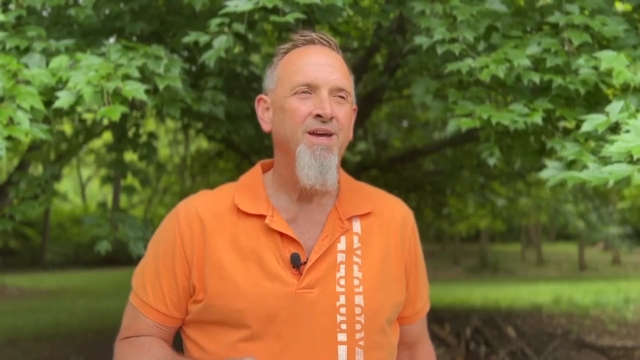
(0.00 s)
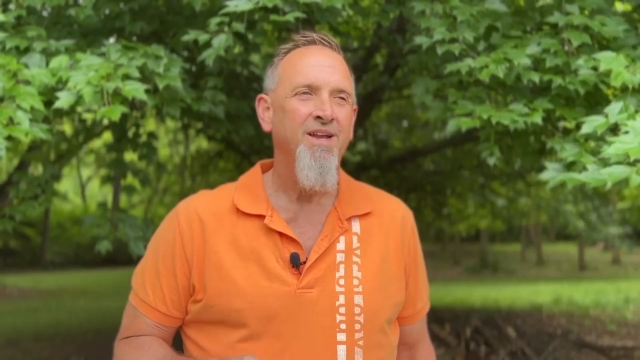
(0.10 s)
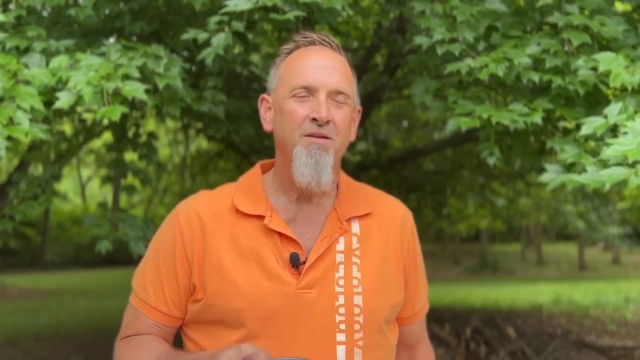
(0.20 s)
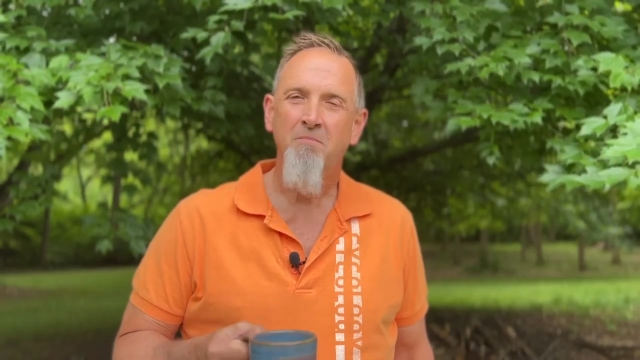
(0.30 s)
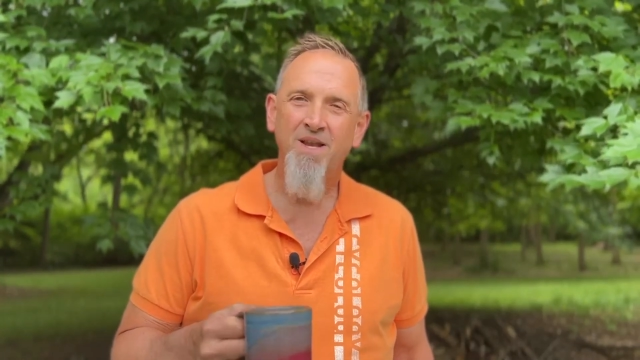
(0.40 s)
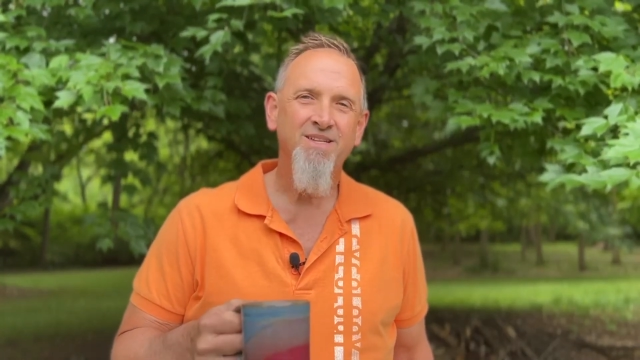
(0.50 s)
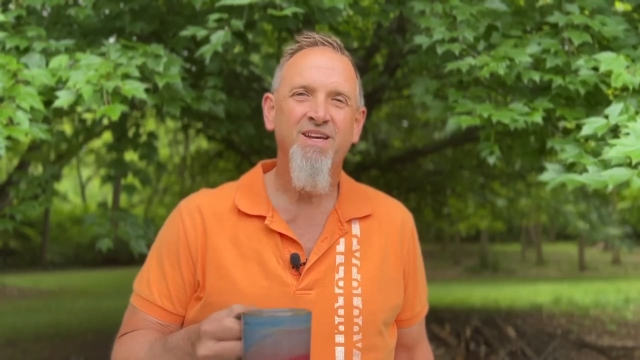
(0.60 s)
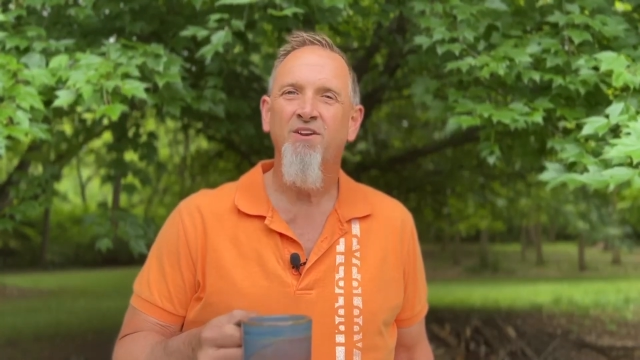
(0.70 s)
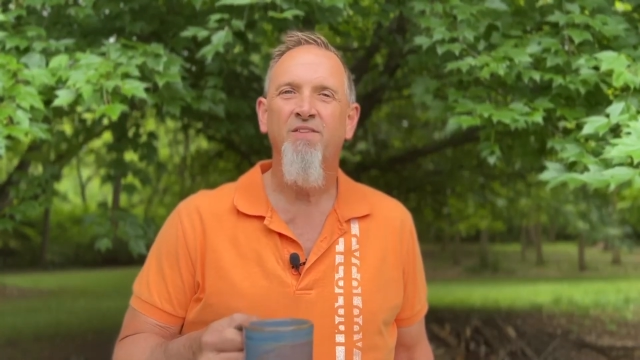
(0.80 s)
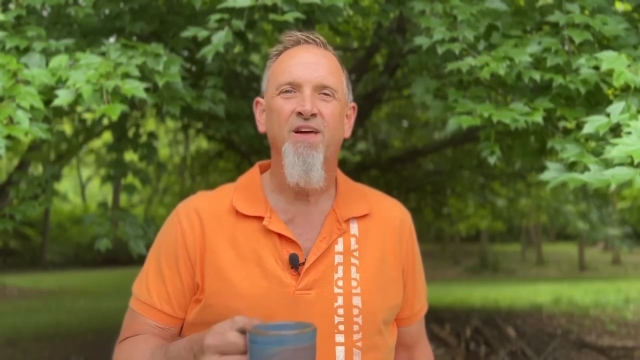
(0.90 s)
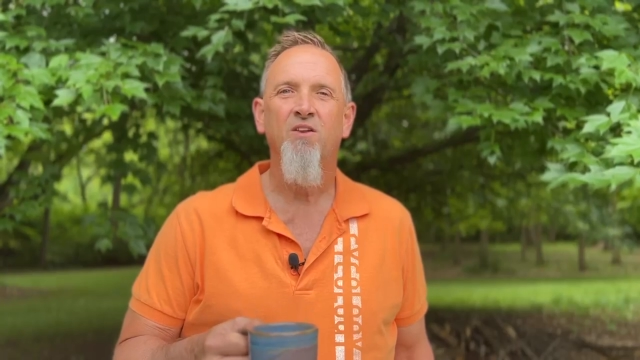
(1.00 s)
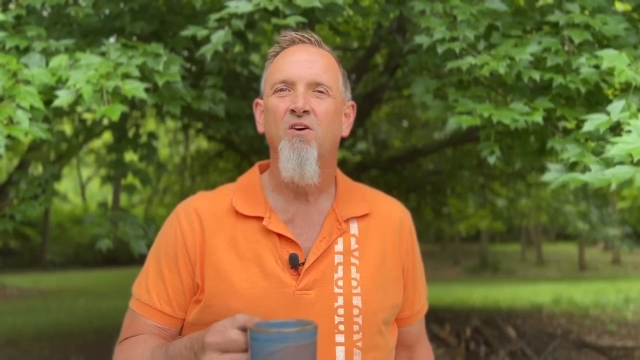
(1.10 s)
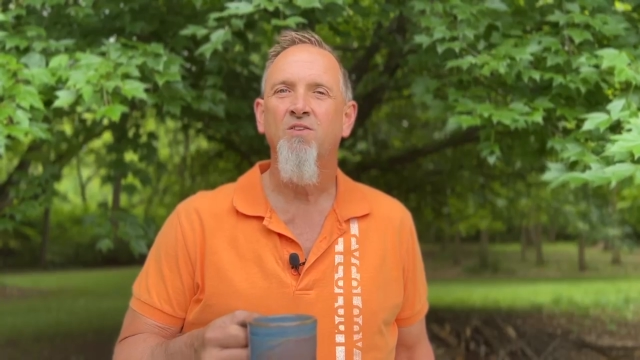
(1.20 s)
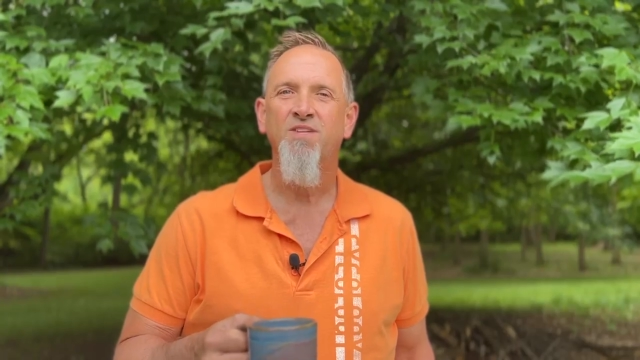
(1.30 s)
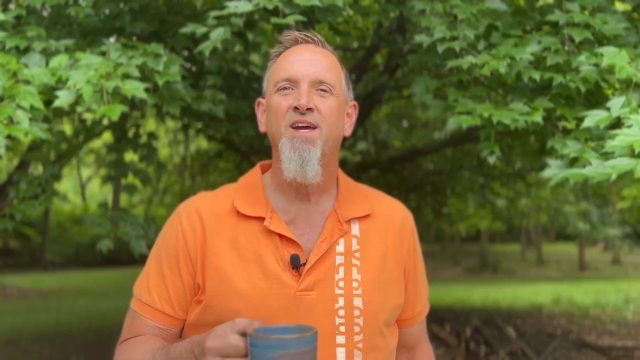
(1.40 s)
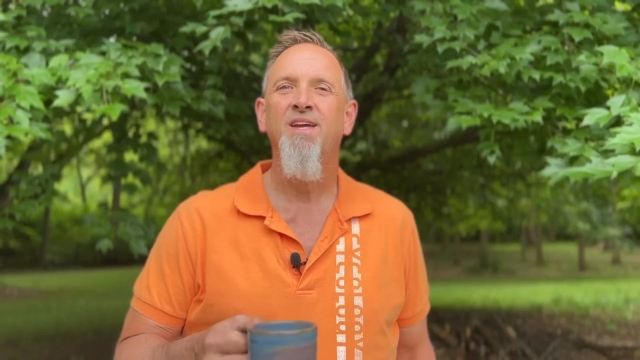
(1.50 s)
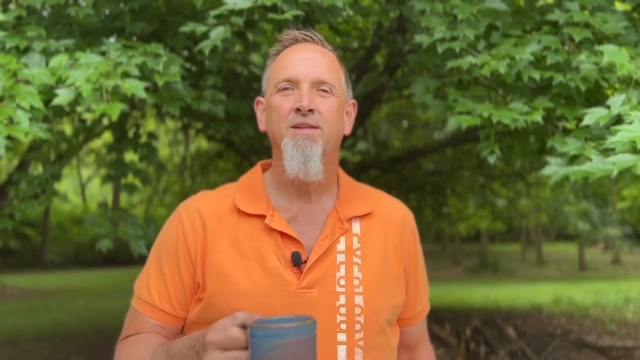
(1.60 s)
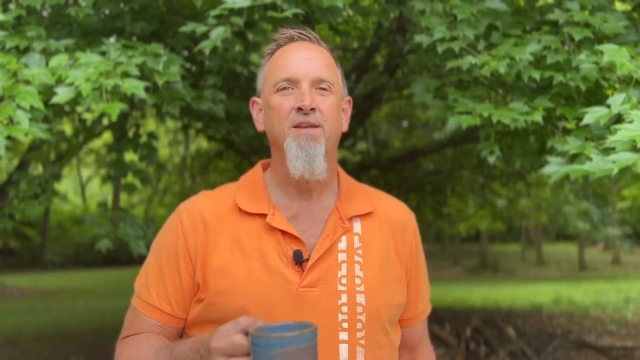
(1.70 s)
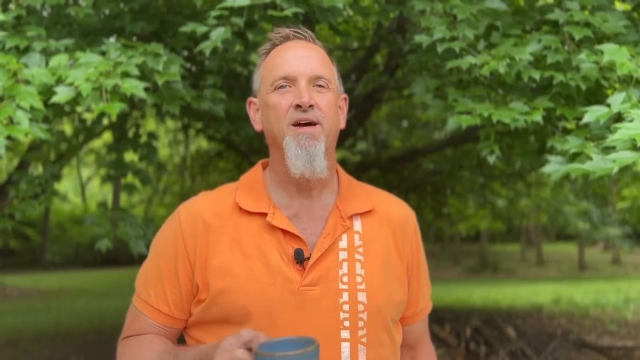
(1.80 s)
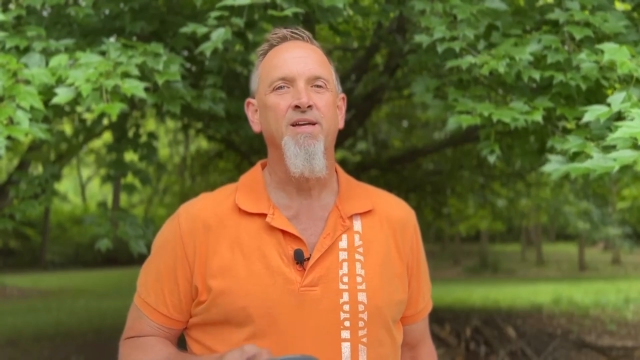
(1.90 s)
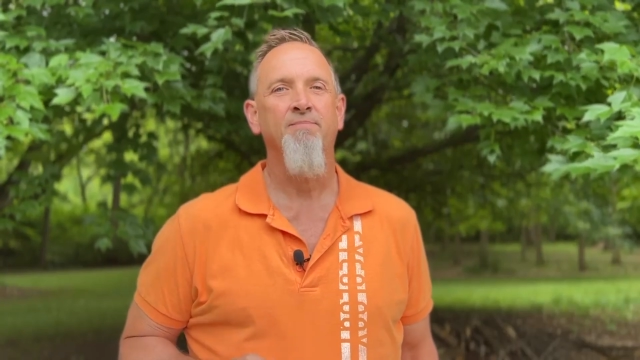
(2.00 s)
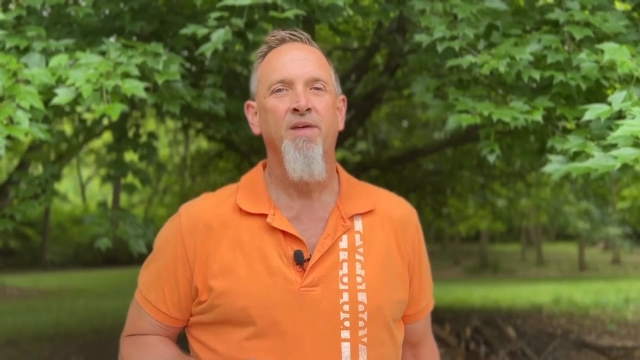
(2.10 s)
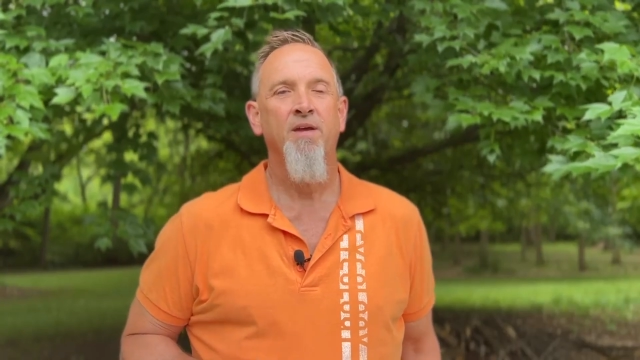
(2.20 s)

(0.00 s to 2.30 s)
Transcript: and they meditate on that law day and night.